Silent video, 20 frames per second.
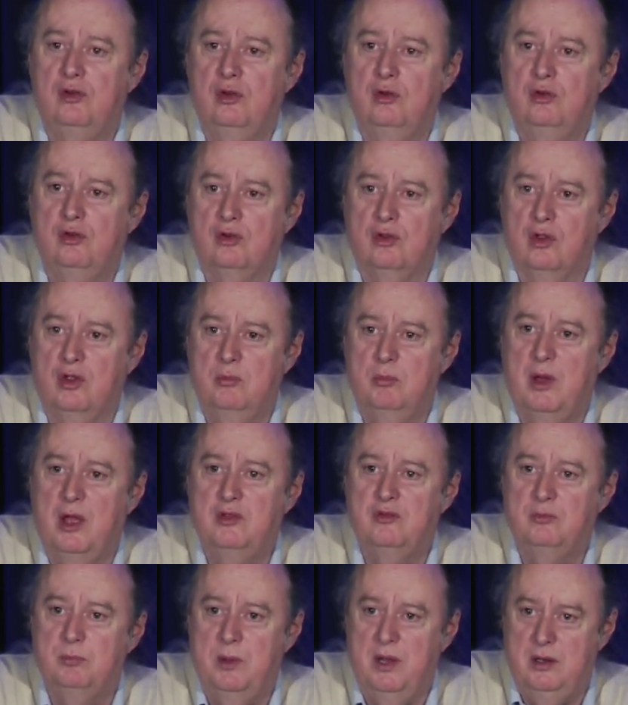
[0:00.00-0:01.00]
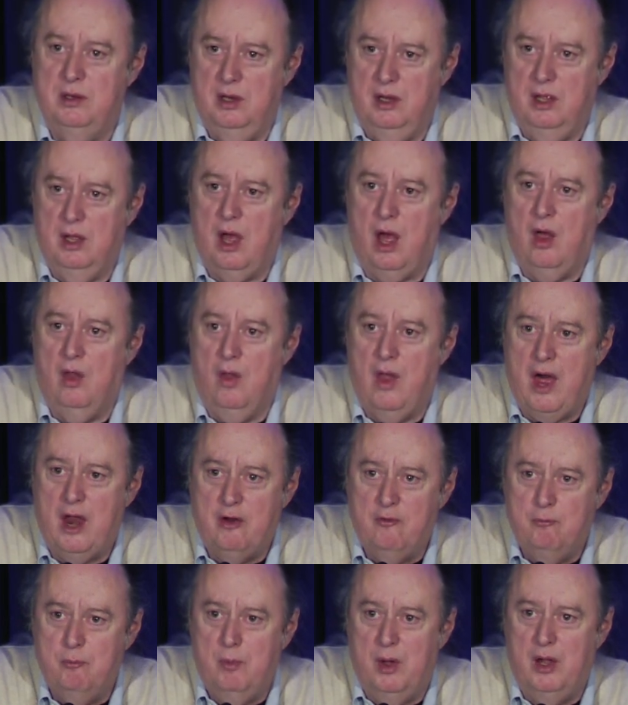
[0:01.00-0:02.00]
usually by spending a lot
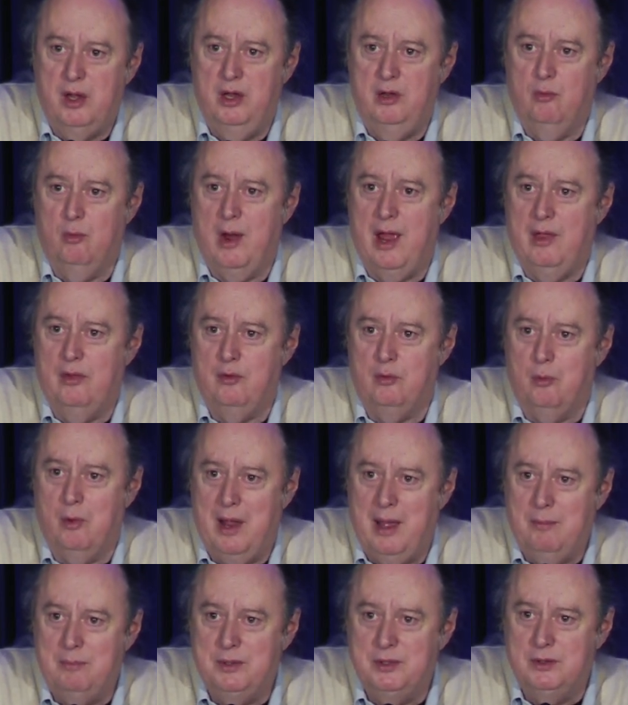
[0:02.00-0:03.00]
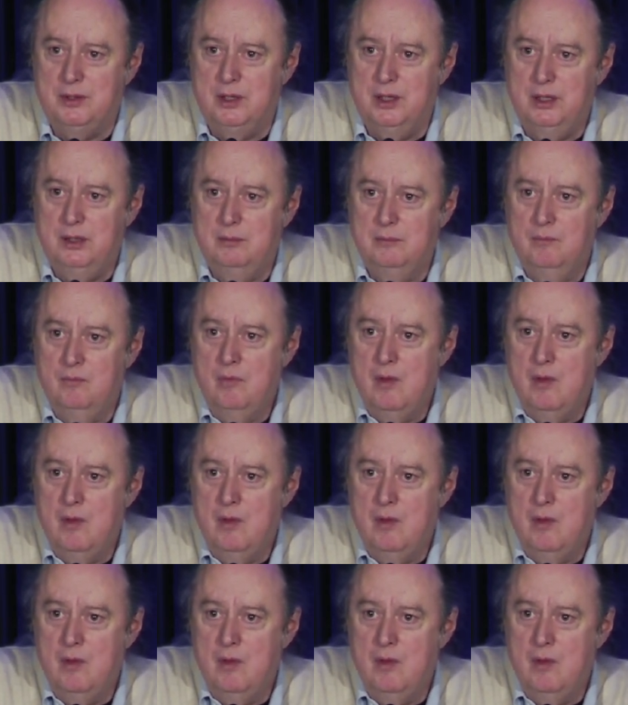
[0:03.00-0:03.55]
of money rather rapidly.